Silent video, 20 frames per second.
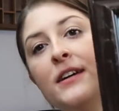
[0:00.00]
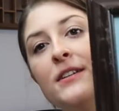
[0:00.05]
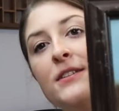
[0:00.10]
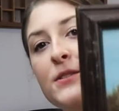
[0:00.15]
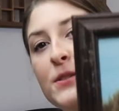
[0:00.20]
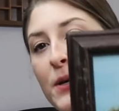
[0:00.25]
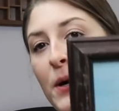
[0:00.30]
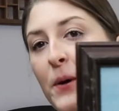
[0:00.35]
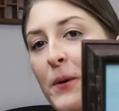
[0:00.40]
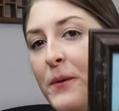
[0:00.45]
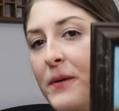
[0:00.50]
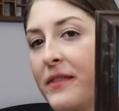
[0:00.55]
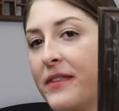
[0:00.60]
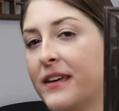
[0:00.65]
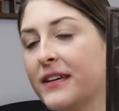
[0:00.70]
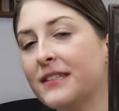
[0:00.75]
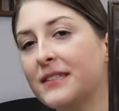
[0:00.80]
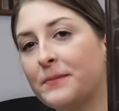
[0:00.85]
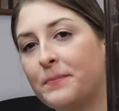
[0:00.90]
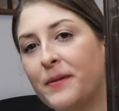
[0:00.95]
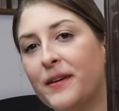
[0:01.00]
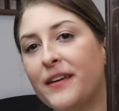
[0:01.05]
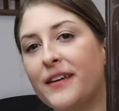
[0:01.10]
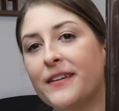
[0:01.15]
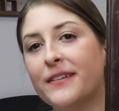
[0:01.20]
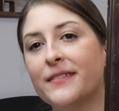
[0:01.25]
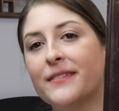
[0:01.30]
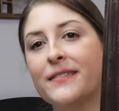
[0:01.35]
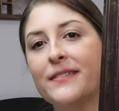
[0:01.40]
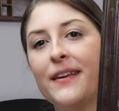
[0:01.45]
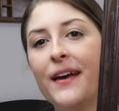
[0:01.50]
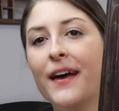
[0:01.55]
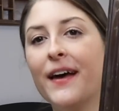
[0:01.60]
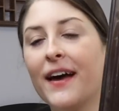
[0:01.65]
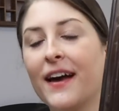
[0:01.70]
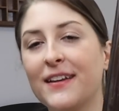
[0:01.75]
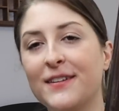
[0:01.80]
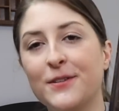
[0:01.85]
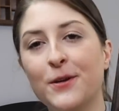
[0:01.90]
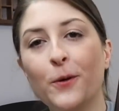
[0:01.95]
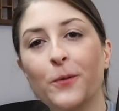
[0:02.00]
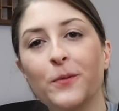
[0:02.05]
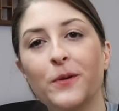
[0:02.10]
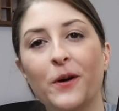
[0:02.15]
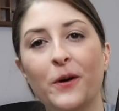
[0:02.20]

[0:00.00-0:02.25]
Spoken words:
So this piece, I don't